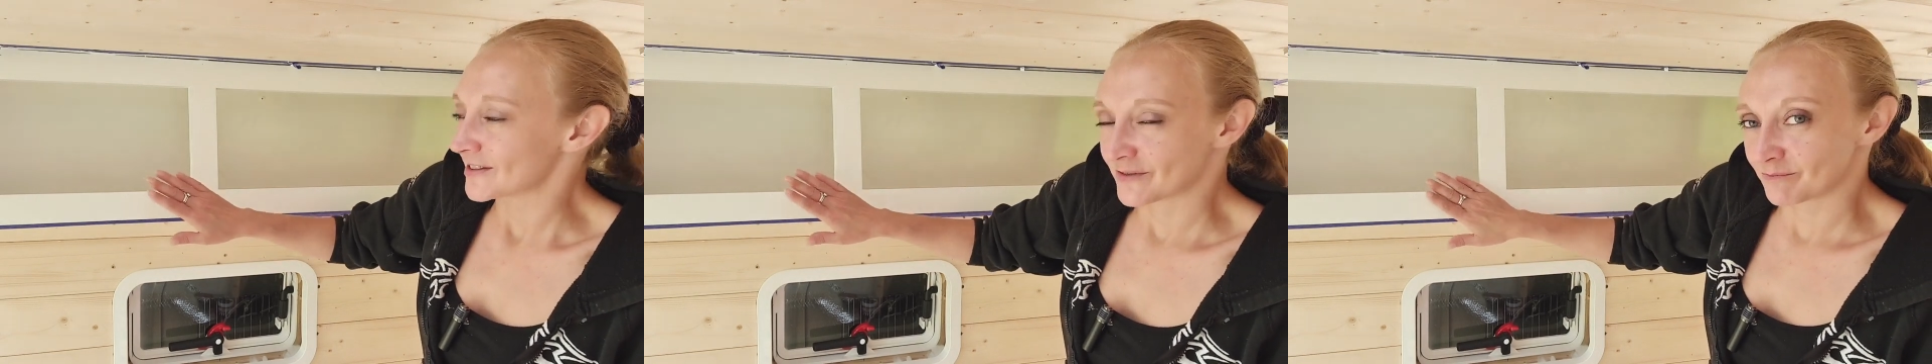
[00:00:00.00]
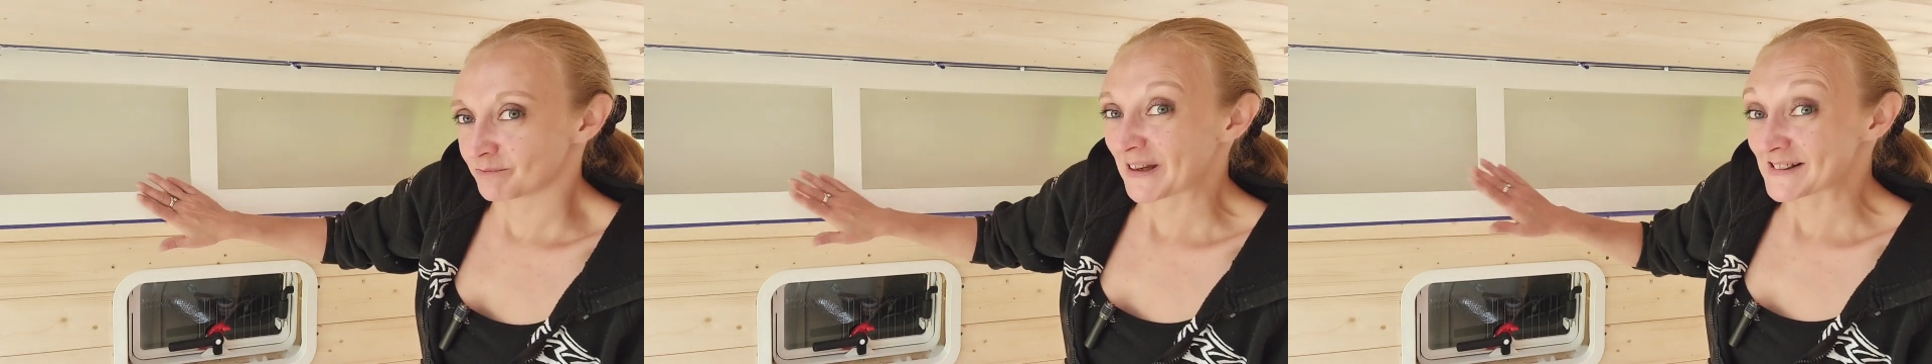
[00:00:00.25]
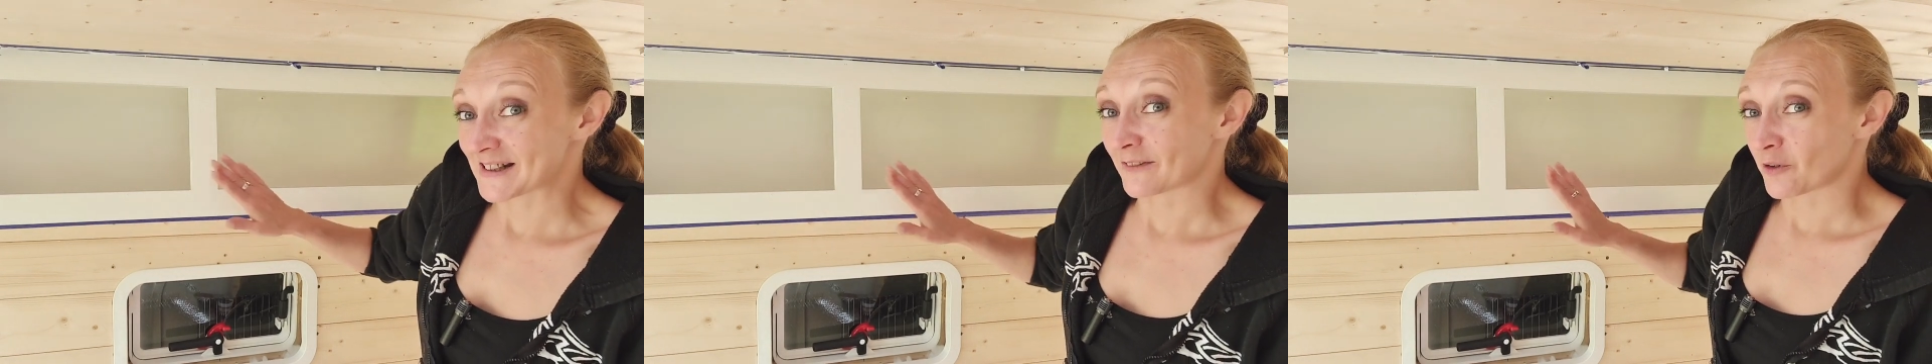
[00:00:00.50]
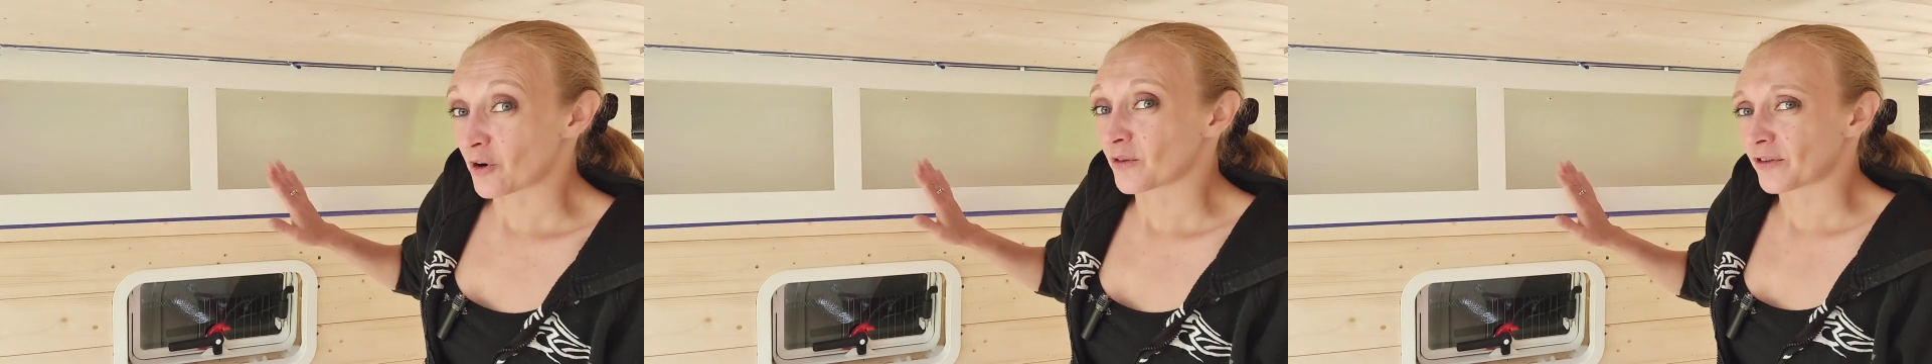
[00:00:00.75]
basically, I've
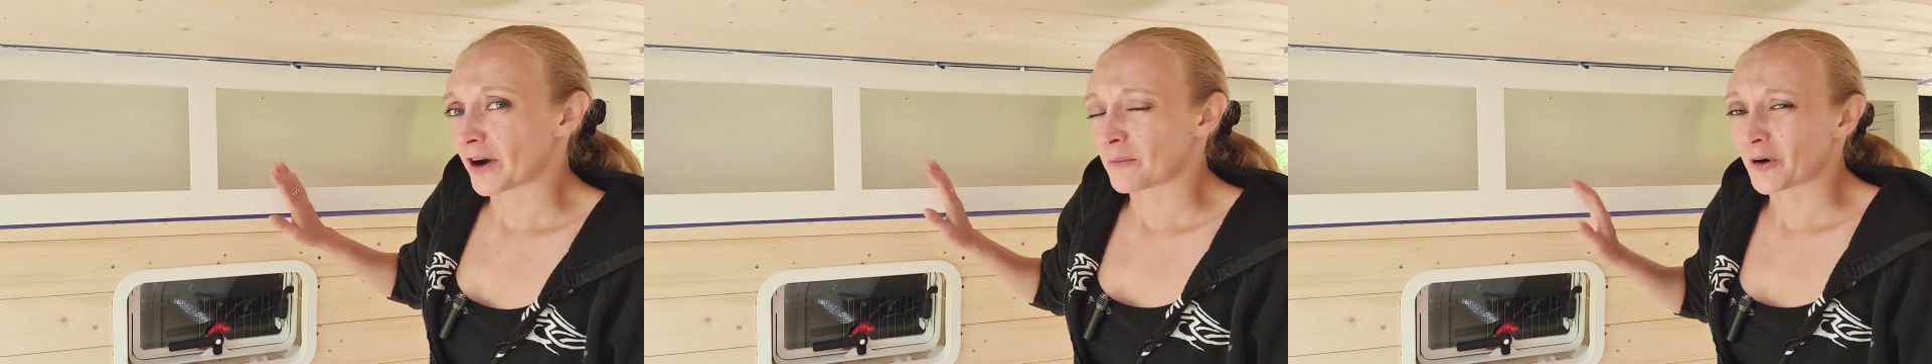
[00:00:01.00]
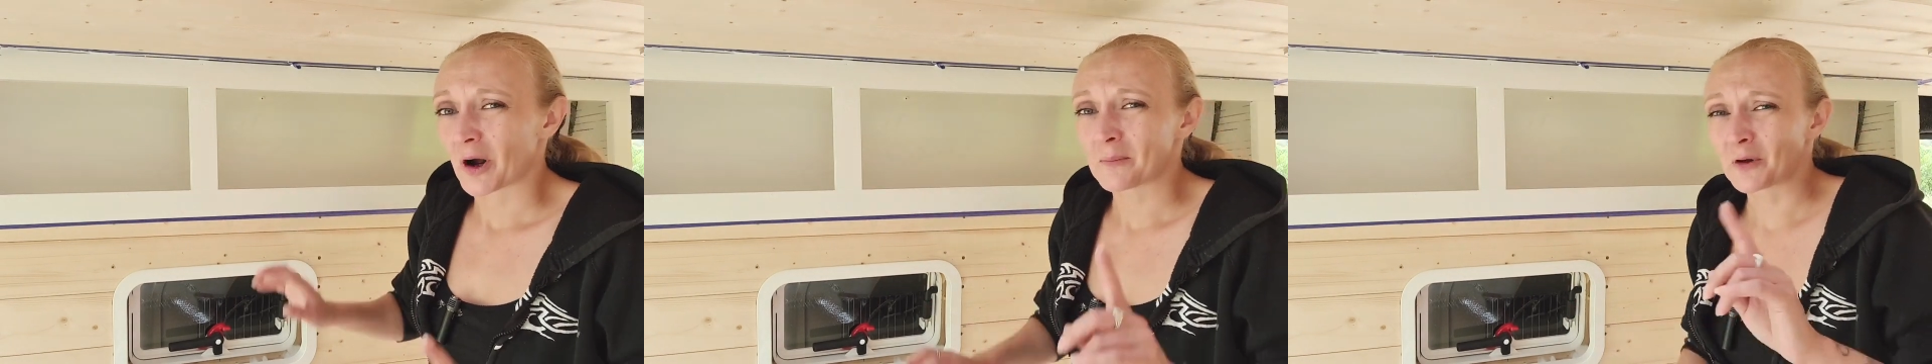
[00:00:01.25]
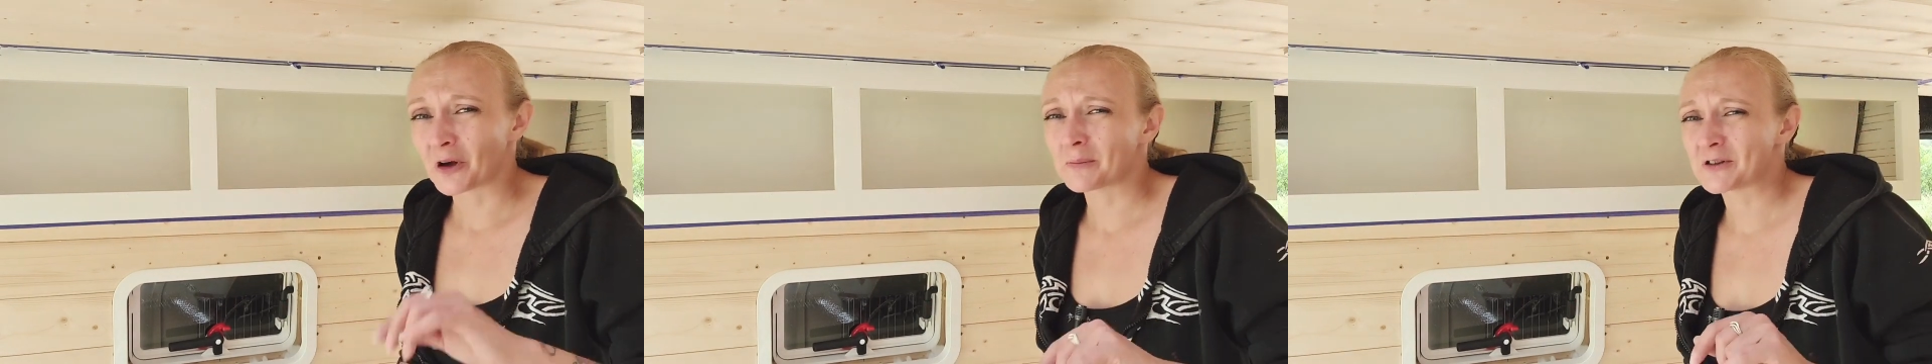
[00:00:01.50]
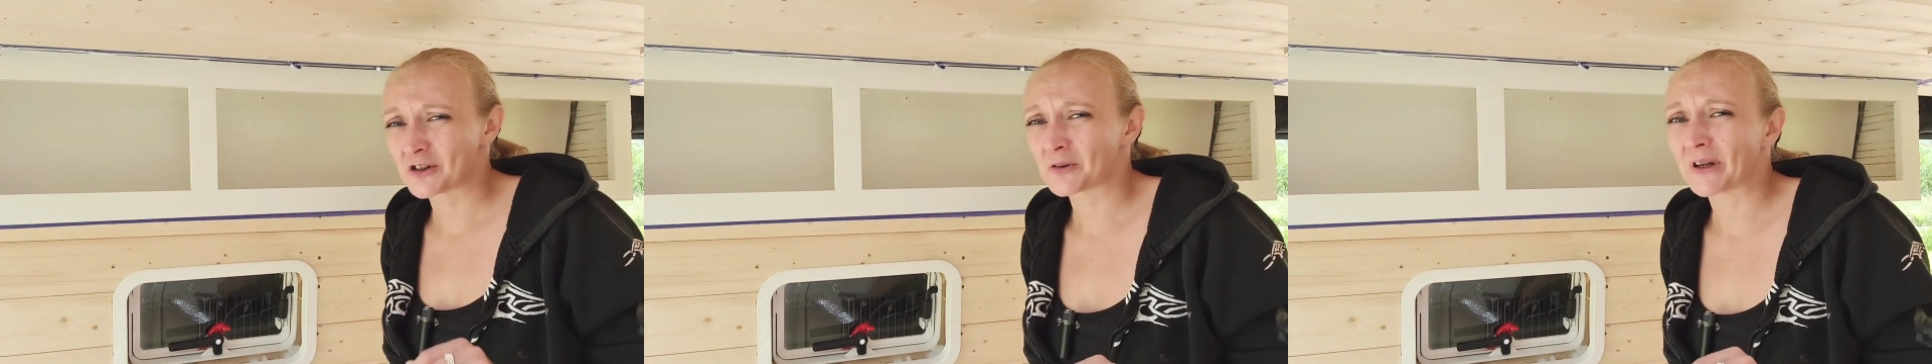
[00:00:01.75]
got the framework. I'm going to be
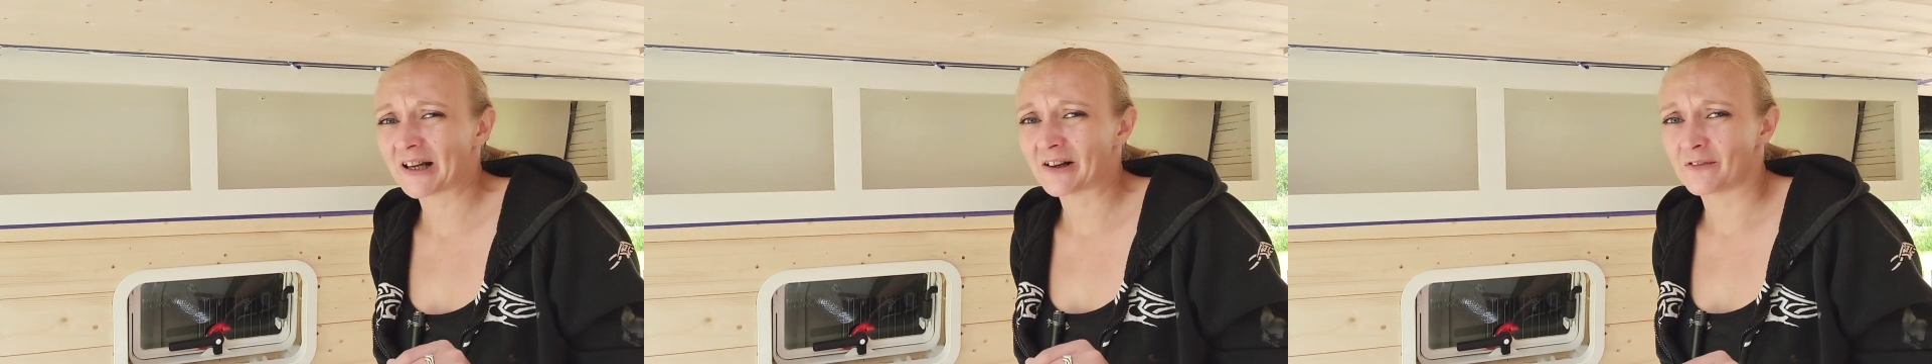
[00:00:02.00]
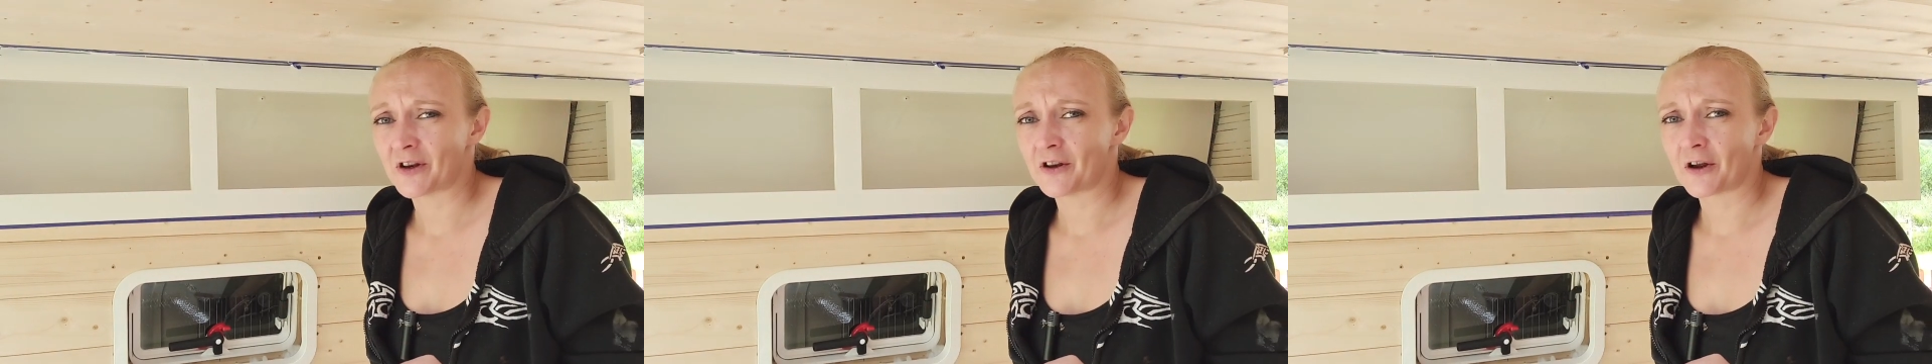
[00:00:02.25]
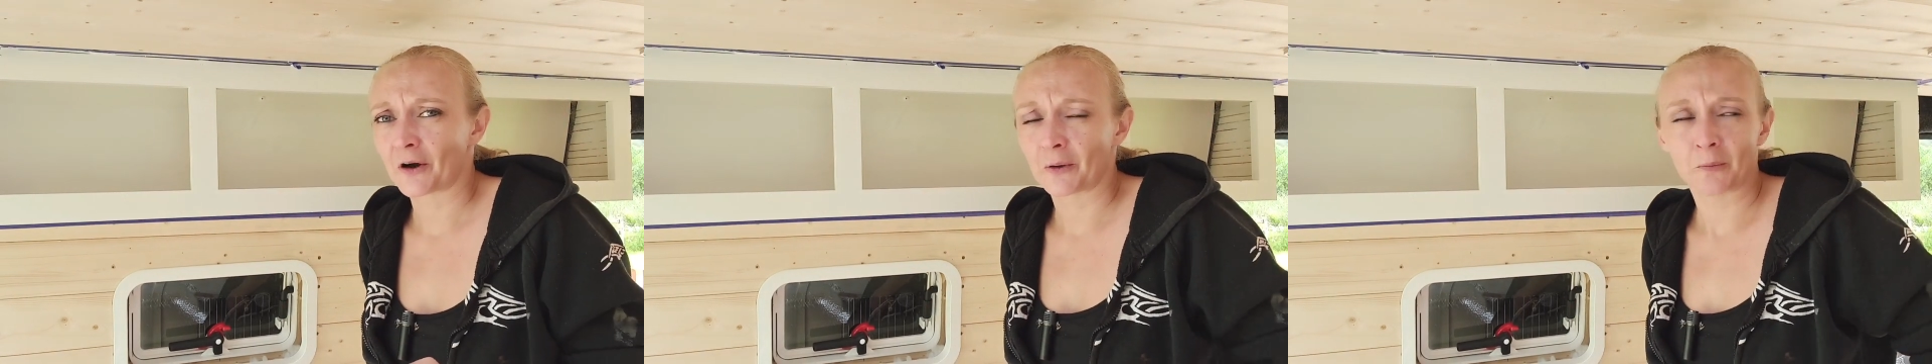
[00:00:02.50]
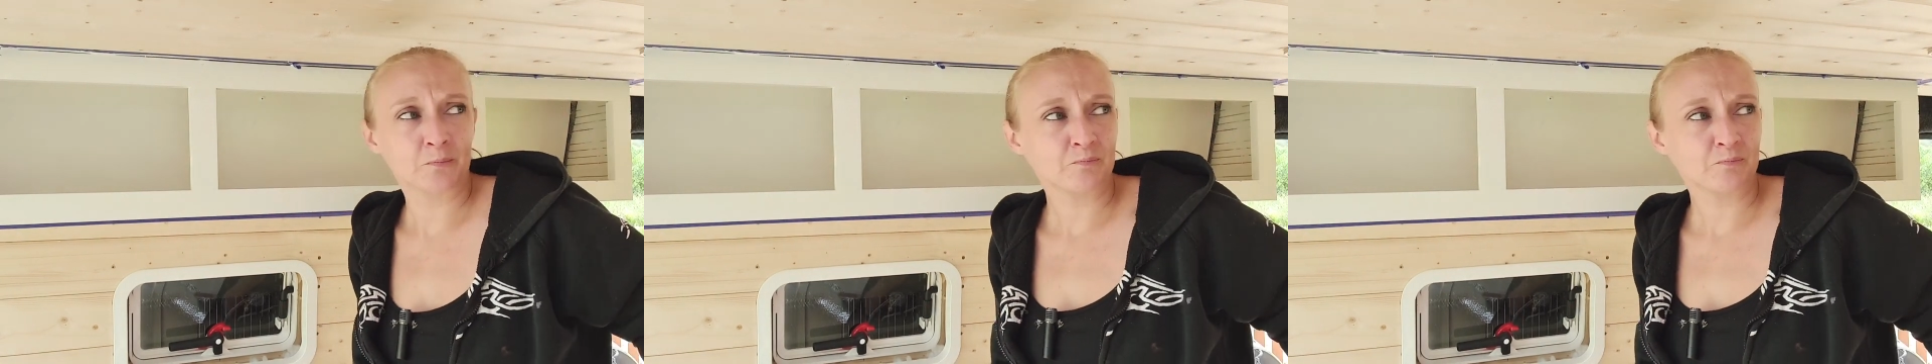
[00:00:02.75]
doing a video